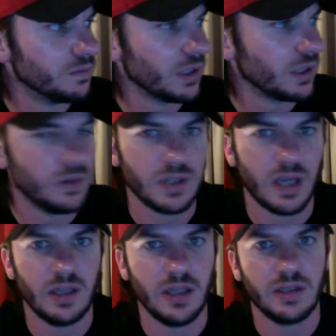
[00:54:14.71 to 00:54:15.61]
like you
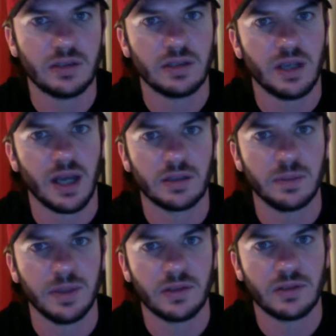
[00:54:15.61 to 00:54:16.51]
said, he's Alex
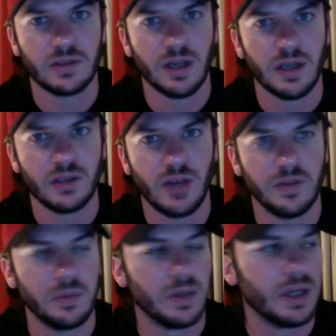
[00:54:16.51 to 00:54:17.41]
Smith's
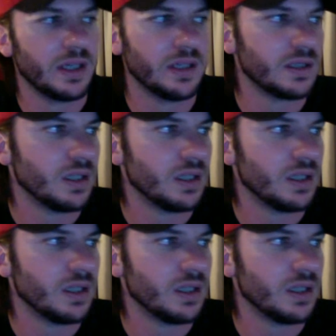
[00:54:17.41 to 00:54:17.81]
safety blanket.